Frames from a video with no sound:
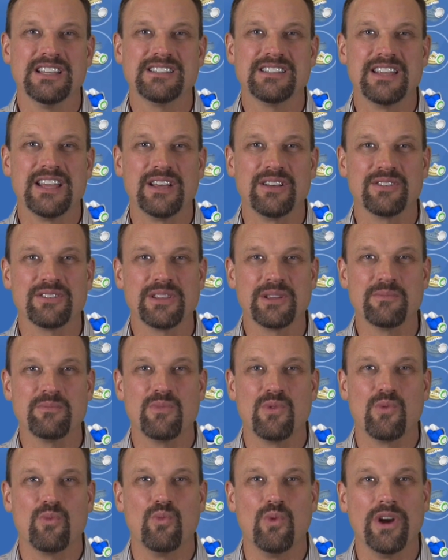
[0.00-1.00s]
tell
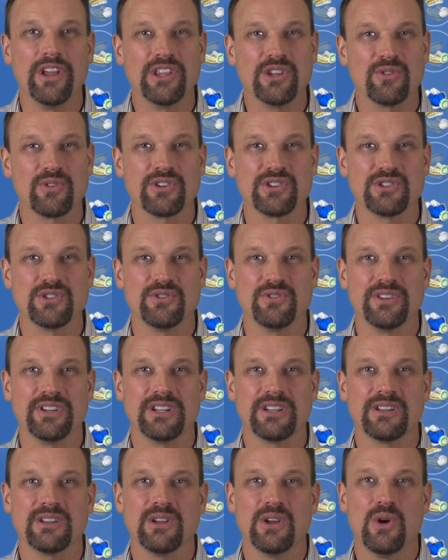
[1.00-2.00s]
them what you are
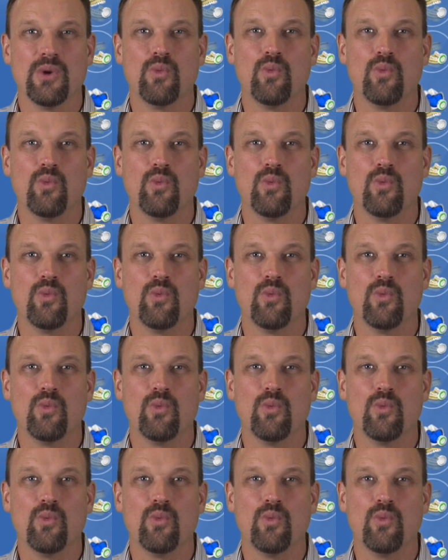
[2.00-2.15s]
doing,